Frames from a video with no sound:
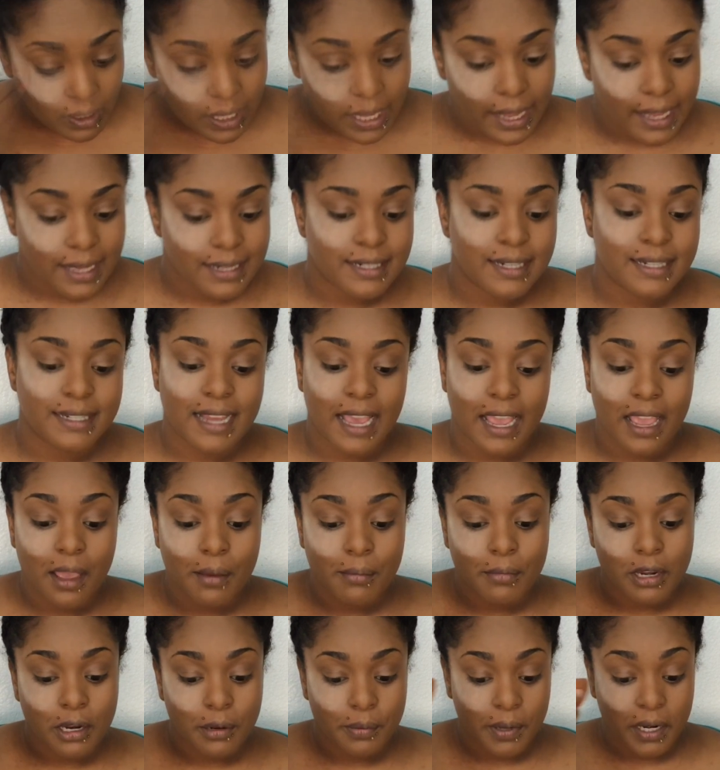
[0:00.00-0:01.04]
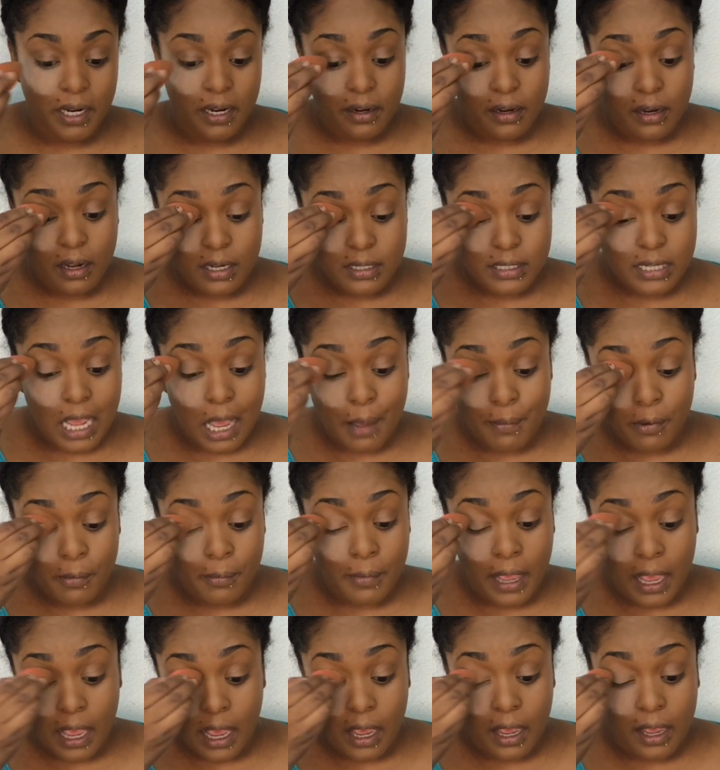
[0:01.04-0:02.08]
And today I'm going to put it on top of
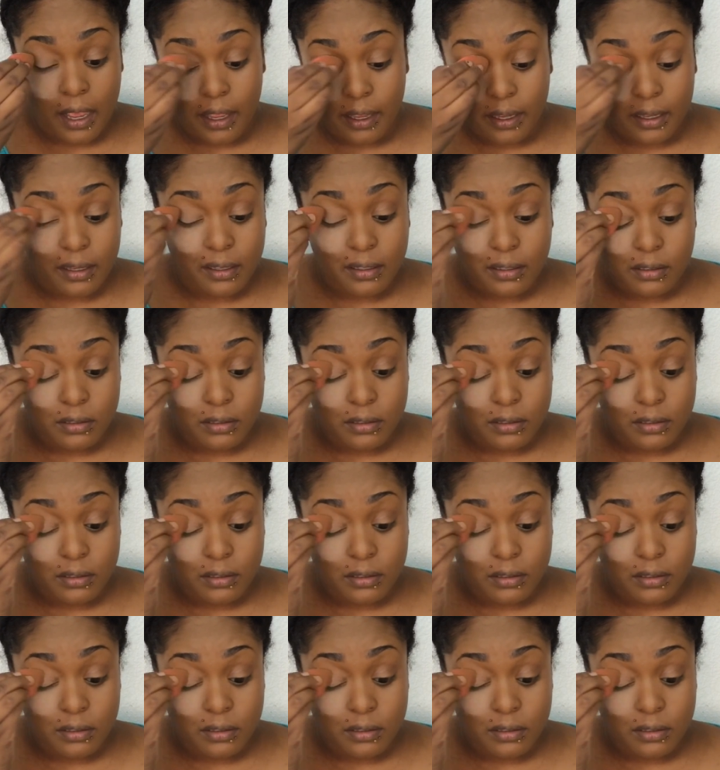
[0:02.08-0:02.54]
my eye